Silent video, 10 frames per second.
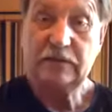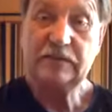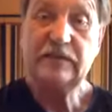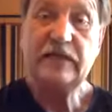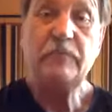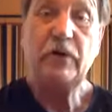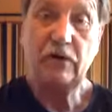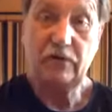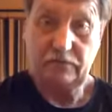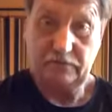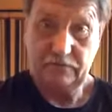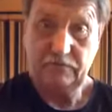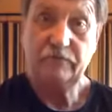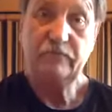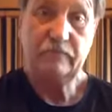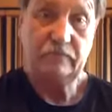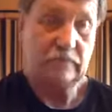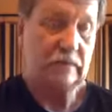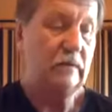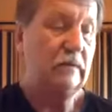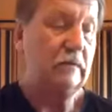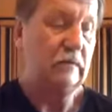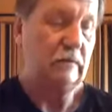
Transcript: the C part, and